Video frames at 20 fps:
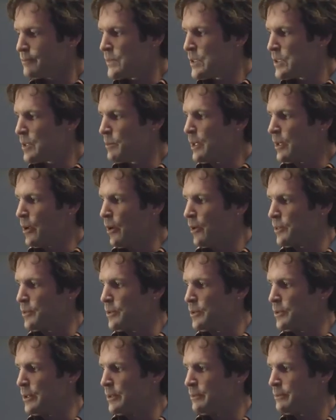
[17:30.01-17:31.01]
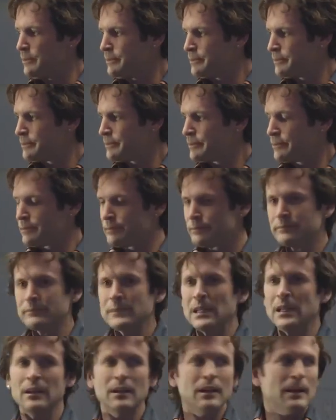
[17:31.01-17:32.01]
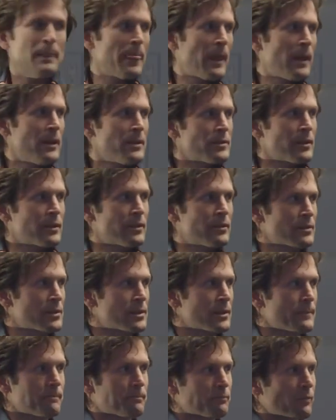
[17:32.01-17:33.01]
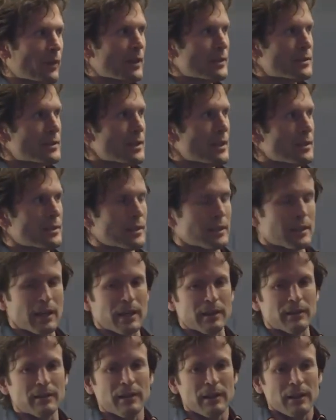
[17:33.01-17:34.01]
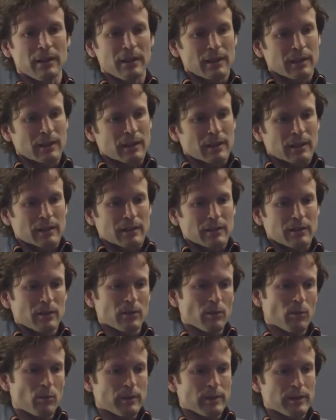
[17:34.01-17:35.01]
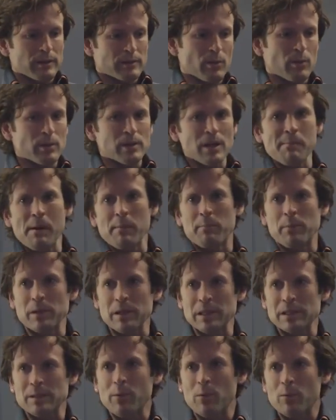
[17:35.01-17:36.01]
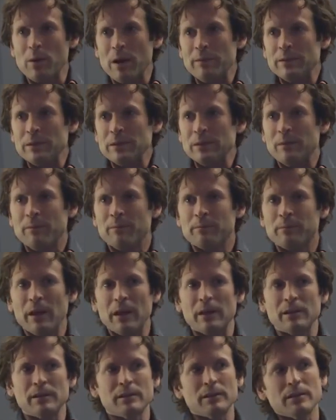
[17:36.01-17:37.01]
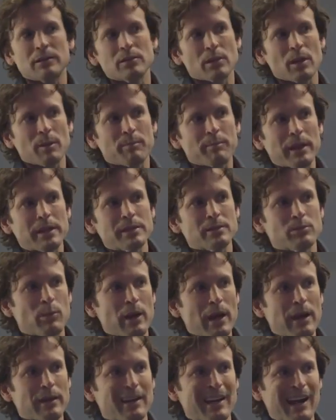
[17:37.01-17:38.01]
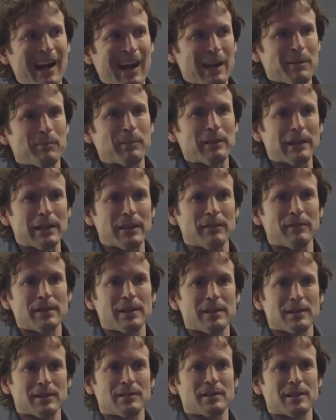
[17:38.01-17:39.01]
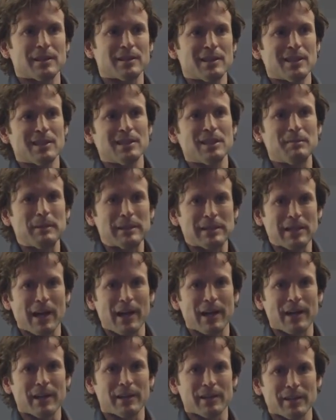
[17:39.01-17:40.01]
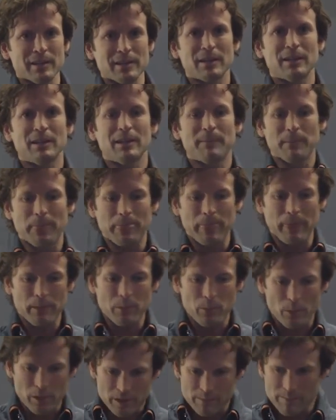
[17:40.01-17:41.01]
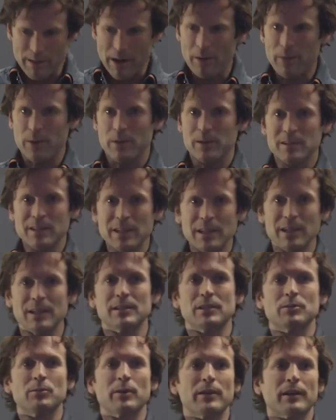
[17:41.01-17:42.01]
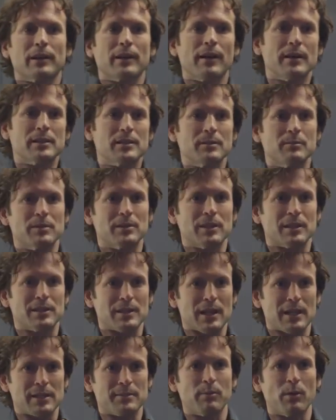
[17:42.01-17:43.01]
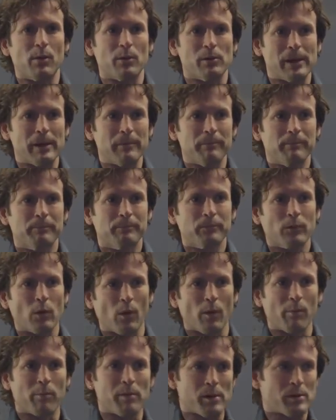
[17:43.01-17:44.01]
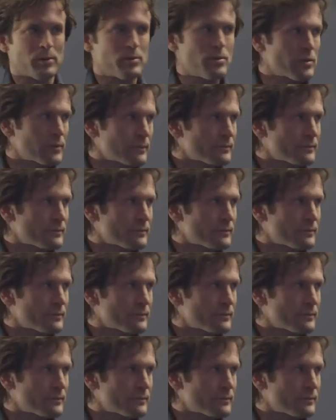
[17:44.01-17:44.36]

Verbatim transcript: So let me go through them. So here's seeds again. The, so we're talking about predictable revenue. And so the best way that I believe is to systematize word of mouth or seeds is with a customer success program or approach.